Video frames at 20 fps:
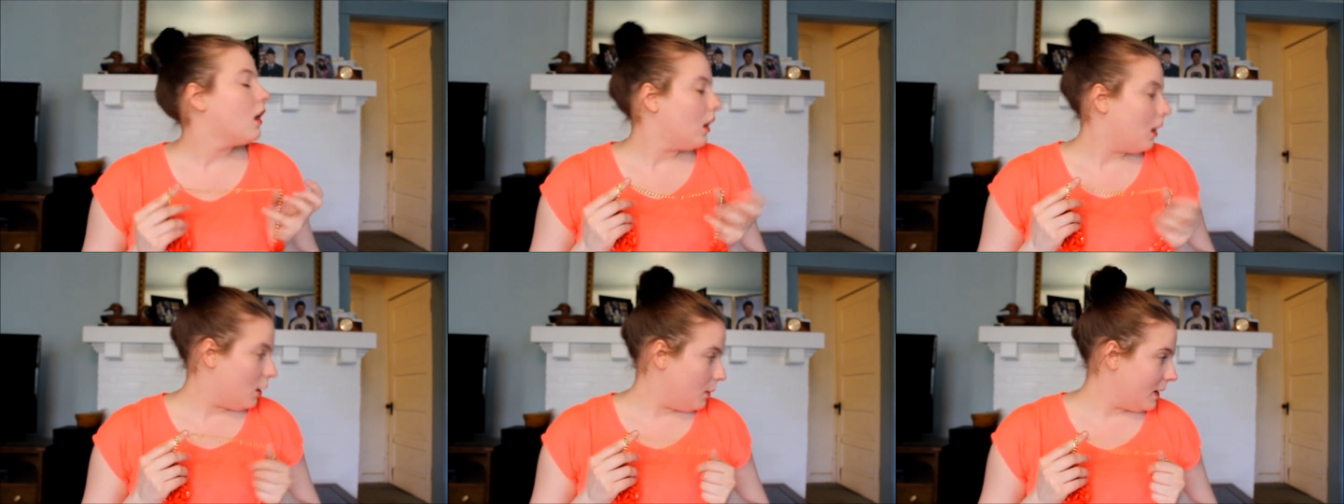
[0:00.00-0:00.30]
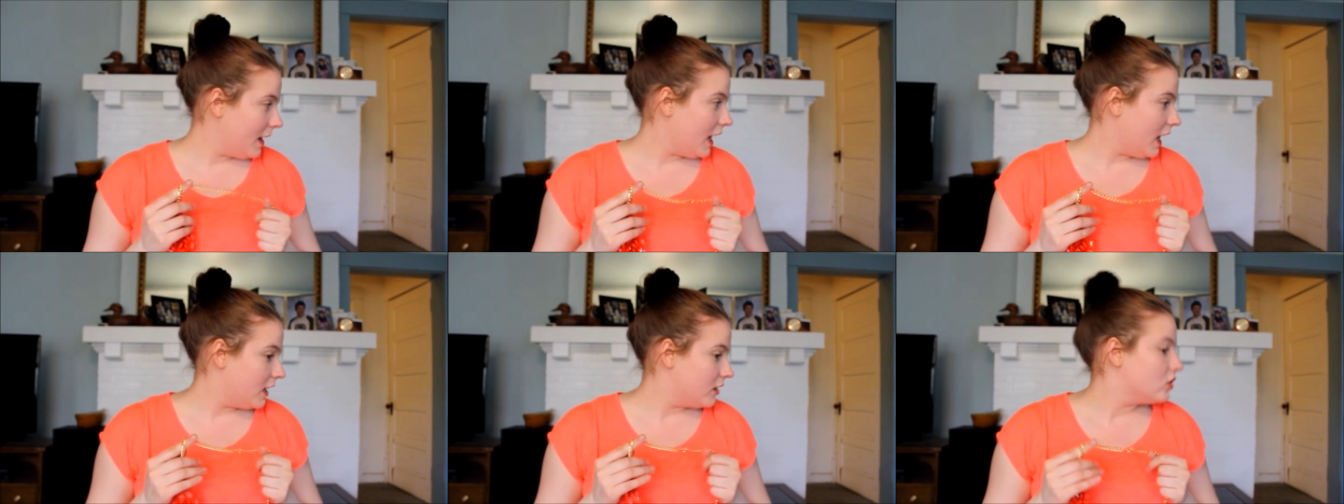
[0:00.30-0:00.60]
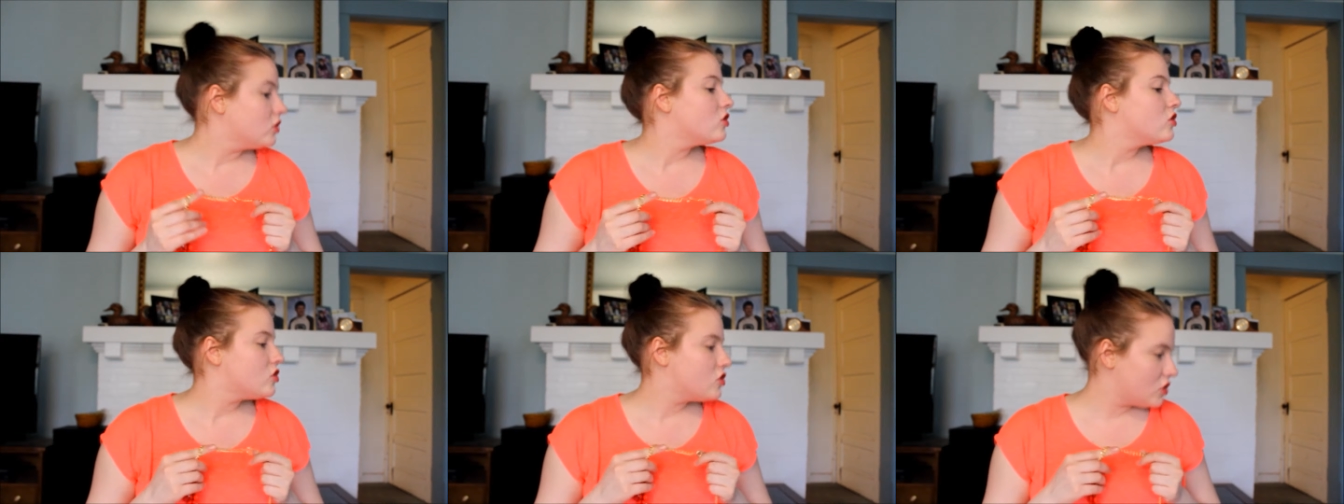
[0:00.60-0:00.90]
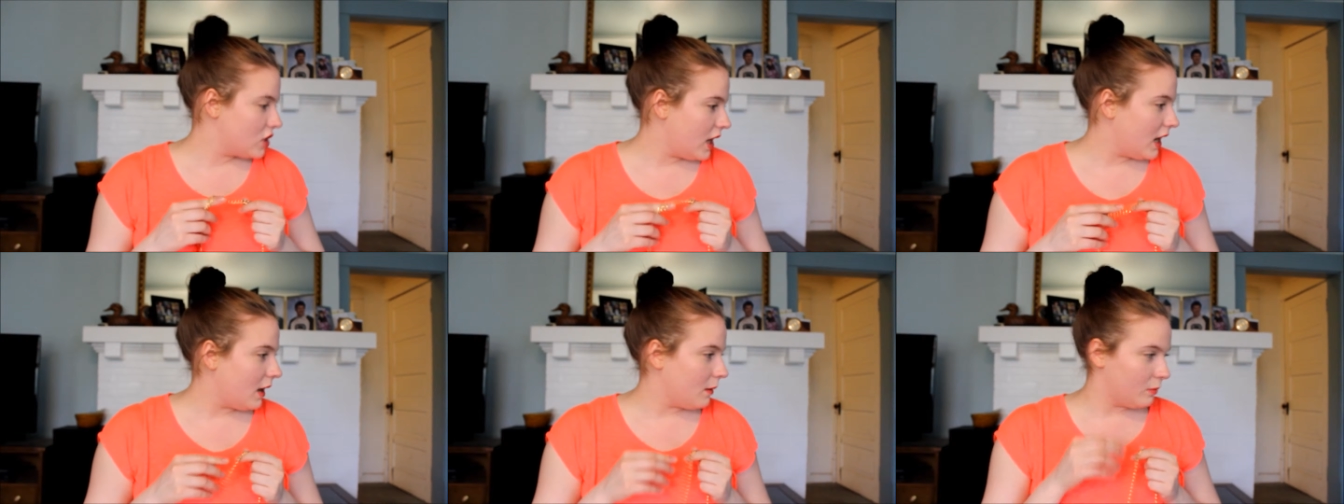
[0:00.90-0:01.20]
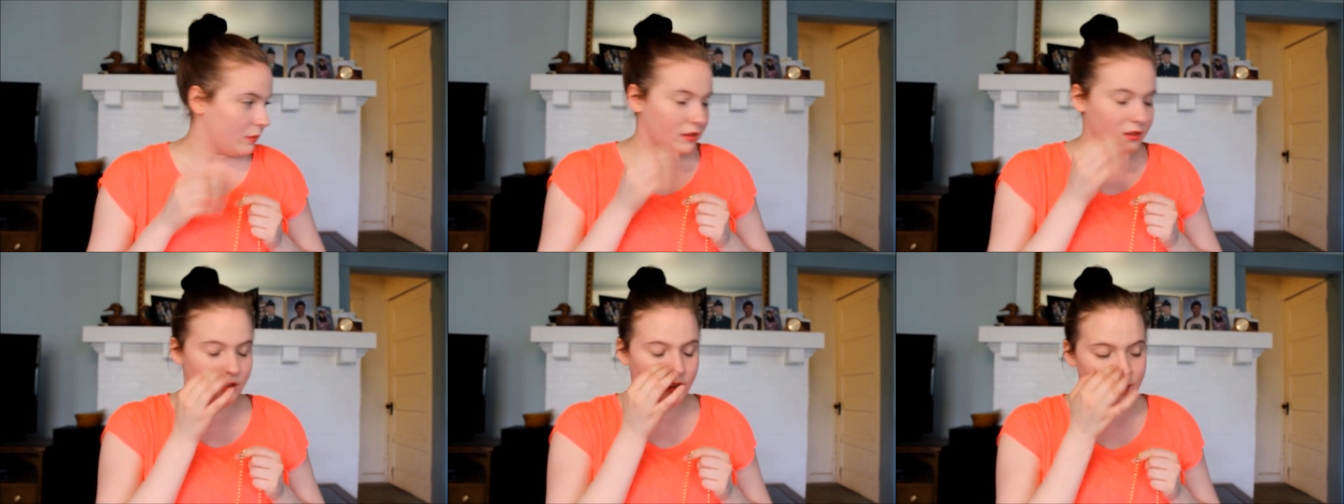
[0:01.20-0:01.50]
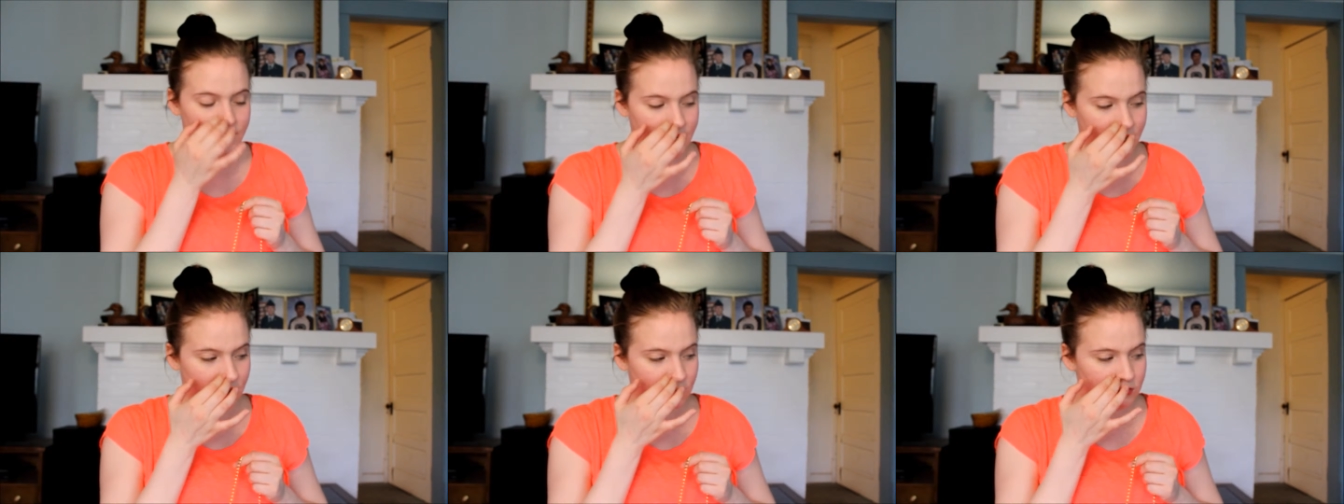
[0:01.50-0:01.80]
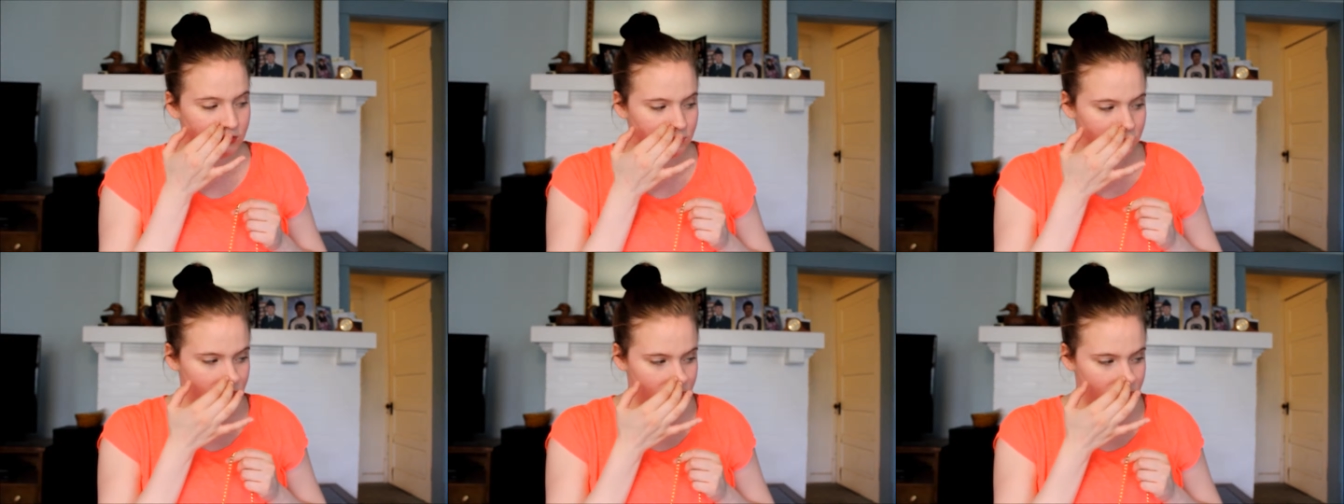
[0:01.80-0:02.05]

Oh my god, shut up. Lay down.